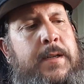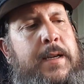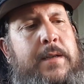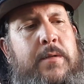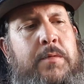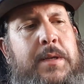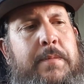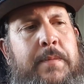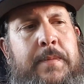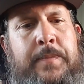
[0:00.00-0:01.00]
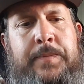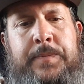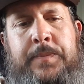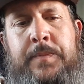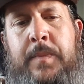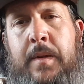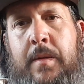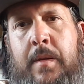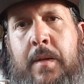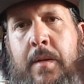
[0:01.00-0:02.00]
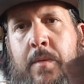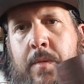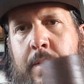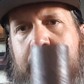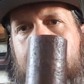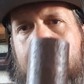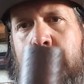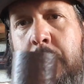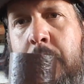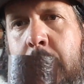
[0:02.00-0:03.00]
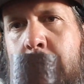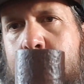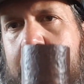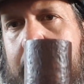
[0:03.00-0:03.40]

Hector Weeb, one of the hot